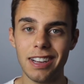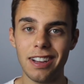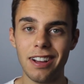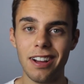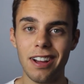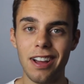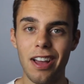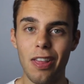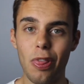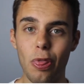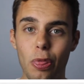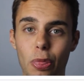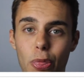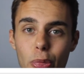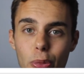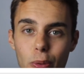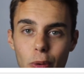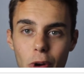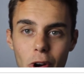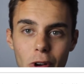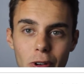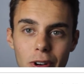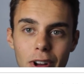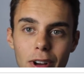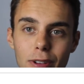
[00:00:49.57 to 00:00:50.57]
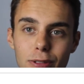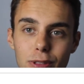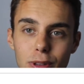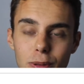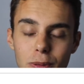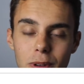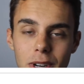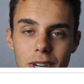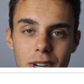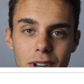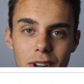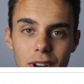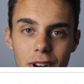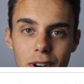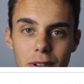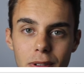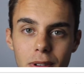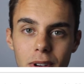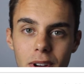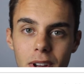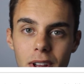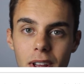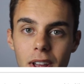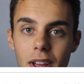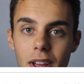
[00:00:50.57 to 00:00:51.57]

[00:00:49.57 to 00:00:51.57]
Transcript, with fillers: of got thrown out the window.